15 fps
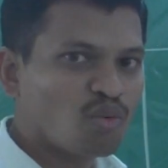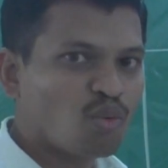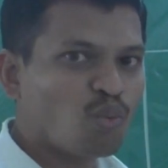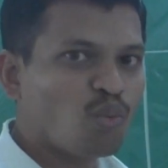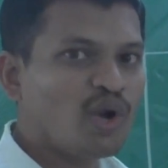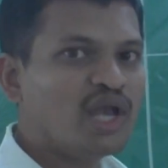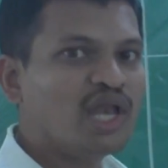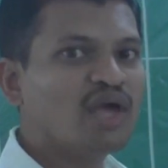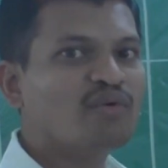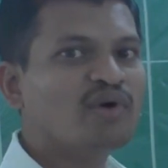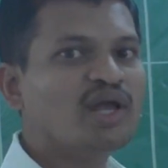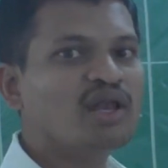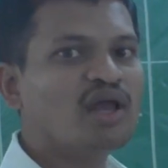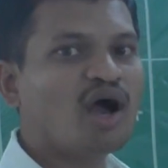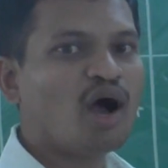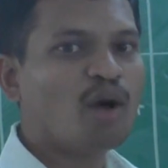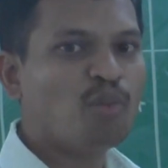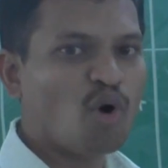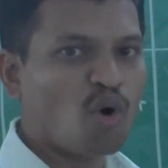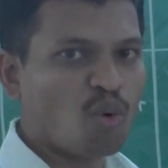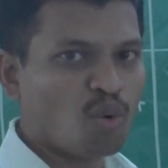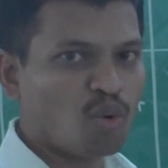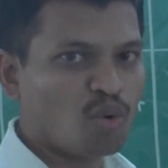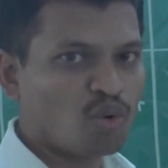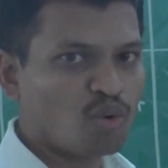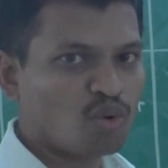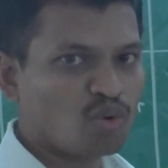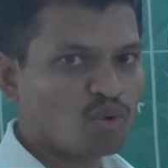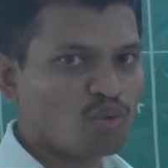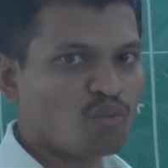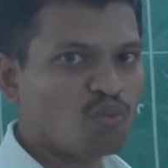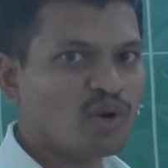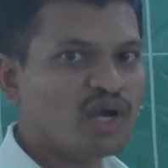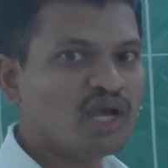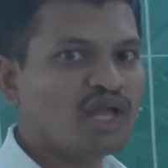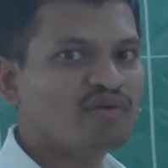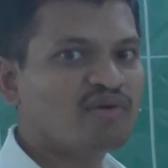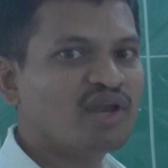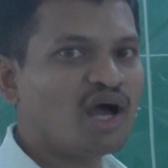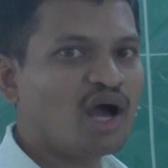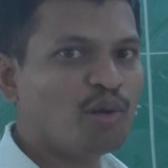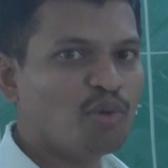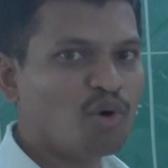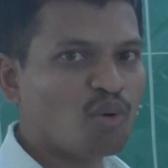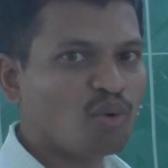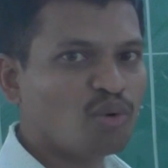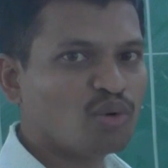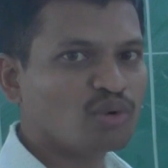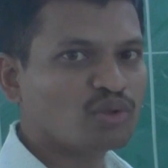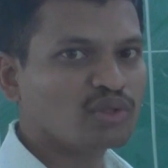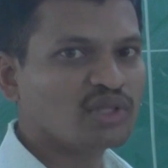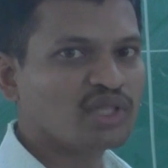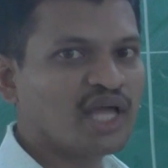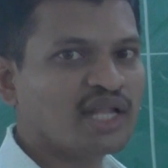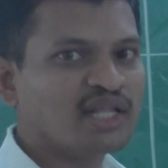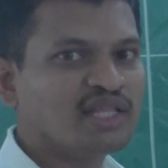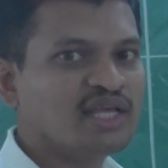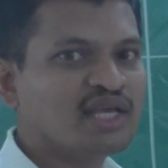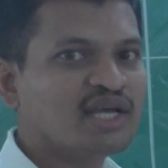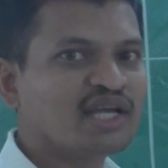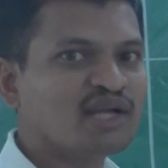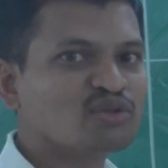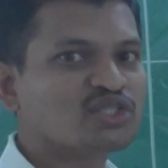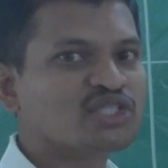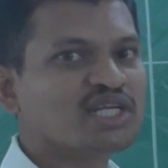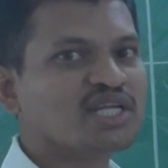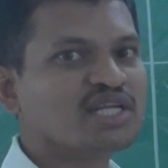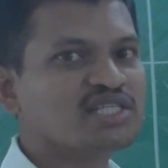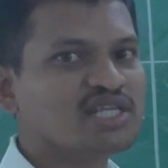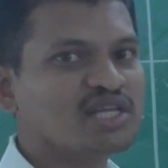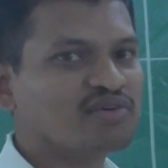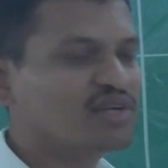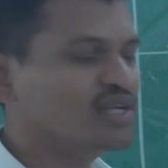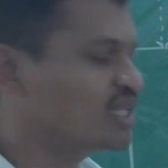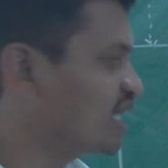one level above than the ground state energy level,